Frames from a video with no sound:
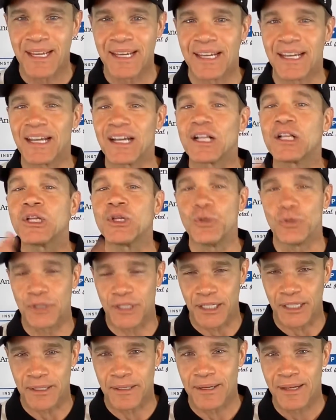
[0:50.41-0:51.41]

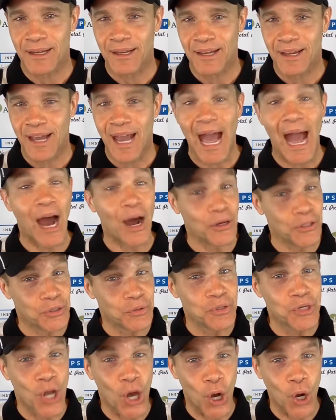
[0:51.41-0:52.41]
including how you
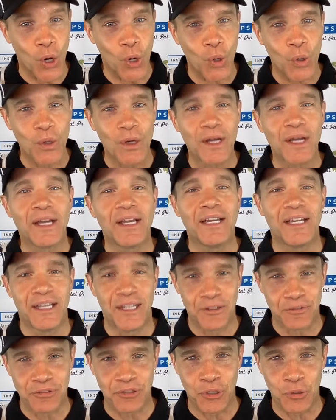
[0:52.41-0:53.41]
know
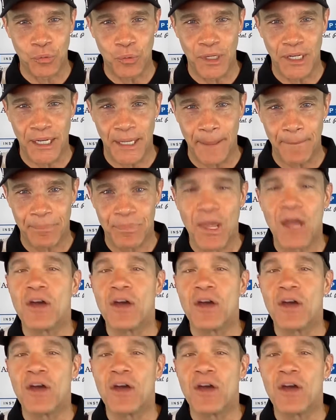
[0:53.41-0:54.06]
if you're winning.